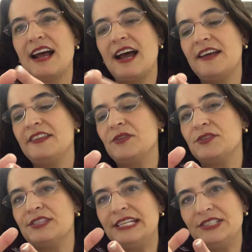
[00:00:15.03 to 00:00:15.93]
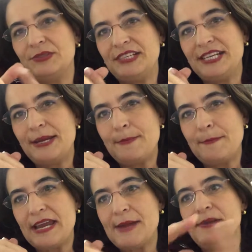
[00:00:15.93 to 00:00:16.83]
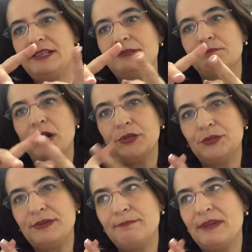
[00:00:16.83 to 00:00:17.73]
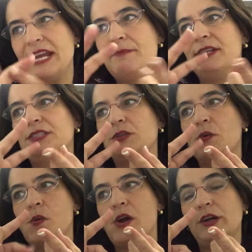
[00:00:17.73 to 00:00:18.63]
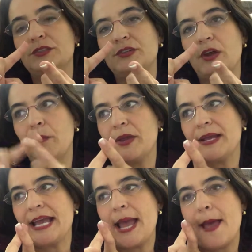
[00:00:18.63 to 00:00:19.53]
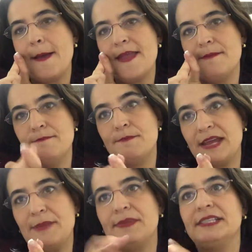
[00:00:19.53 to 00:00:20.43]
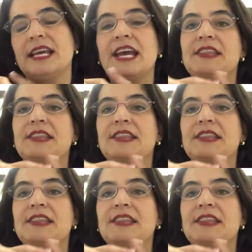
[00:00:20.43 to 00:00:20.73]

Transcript: either your sensory impairment, motor impairment, or autonomic impairment.